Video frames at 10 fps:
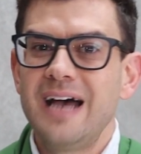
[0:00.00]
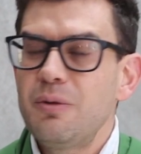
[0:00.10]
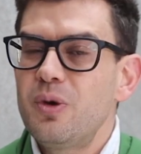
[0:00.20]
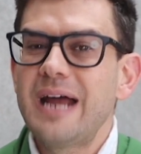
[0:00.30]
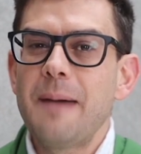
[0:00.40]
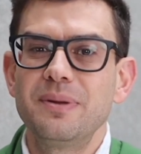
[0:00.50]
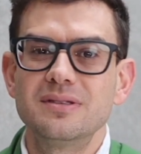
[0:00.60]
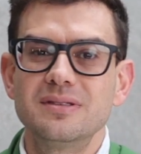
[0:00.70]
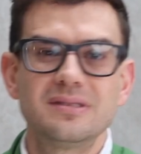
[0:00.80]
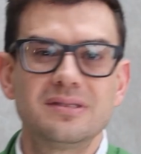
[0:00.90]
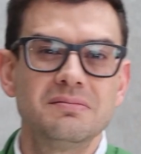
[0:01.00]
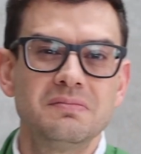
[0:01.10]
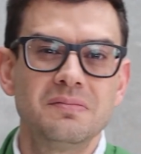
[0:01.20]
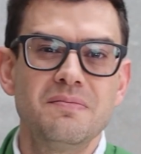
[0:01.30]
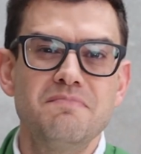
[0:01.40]
And what happens?
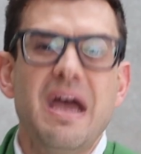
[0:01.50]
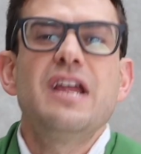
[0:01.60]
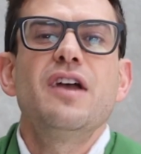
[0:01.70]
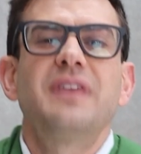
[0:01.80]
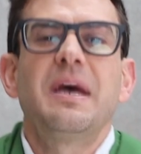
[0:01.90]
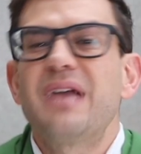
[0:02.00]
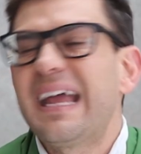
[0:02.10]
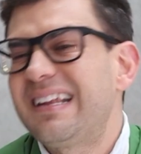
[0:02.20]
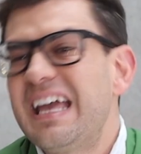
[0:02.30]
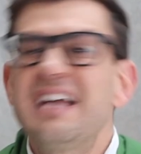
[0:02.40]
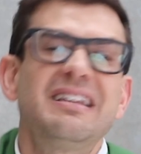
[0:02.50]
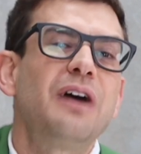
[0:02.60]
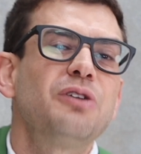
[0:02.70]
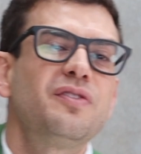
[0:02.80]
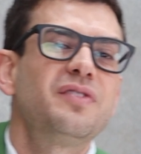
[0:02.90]
Many of them get kicked
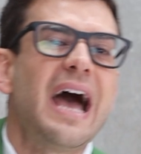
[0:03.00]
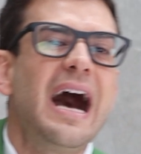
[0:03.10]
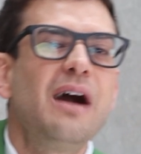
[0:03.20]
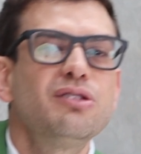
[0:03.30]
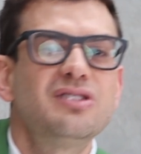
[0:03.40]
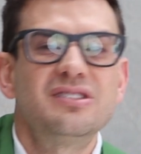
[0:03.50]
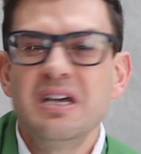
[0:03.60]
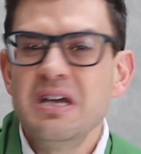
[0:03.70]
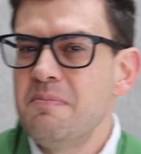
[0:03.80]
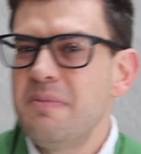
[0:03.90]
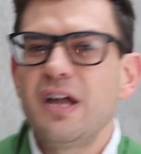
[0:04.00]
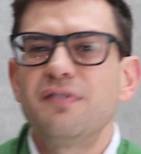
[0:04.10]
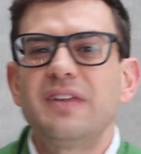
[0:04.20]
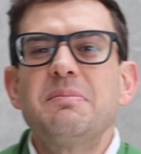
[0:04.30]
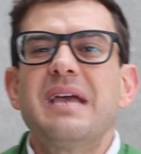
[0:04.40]
out of their houses. Many
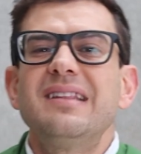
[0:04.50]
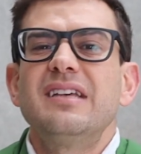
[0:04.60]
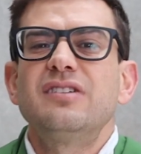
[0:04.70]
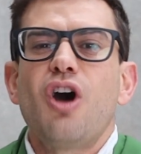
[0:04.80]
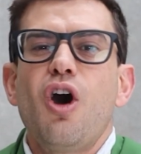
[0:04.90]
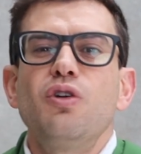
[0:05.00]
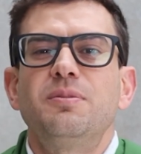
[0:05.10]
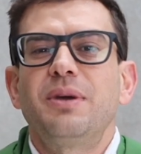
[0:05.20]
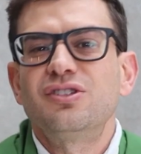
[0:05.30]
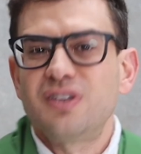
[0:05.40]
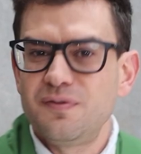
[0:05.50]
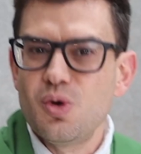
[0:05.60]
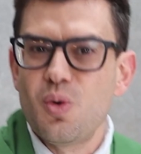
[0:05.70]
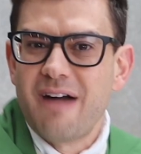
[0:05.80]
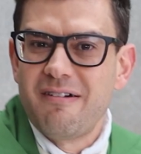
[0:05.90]
of them get disowned, because if
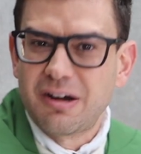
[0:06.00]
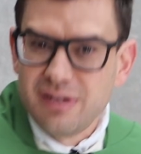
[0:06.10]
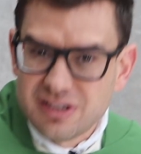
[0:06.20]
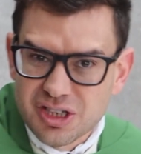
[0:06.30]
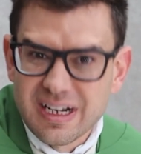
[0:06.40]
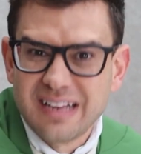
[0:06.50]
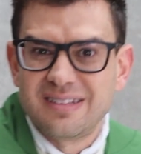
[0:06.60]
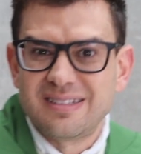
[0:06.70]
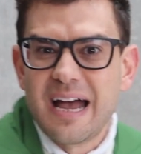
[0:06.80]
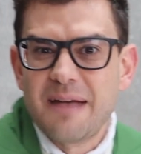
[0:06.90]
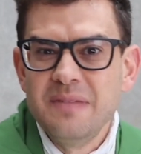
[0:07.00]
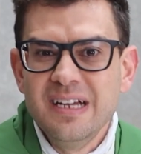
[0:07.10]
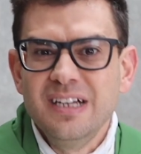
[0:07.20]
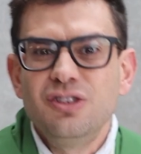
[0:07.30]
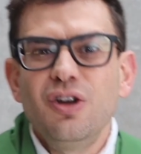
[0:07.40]
you were a Christian at the time,
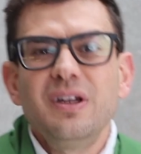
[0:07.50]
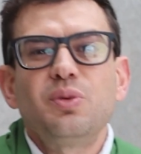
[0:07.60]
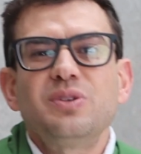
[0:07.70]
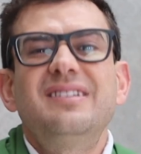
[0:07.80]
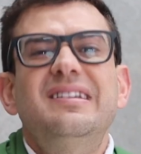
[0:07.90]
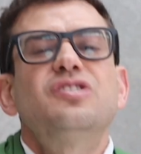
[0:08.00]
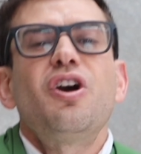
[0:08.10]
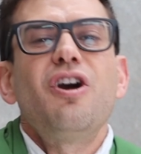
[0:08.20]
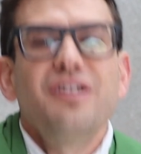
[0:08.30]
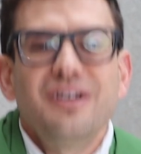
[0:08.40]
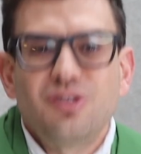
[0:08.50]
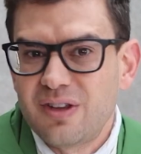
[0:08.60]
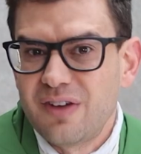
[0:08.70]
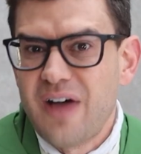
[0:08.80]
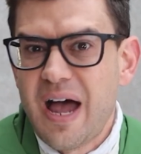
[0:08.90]
it was a dishonor to
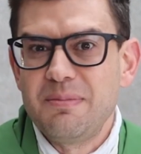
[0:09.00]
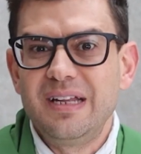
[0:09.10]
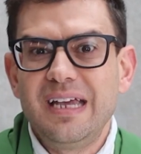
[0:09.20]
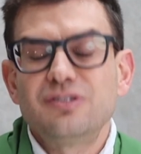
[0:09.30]
the family.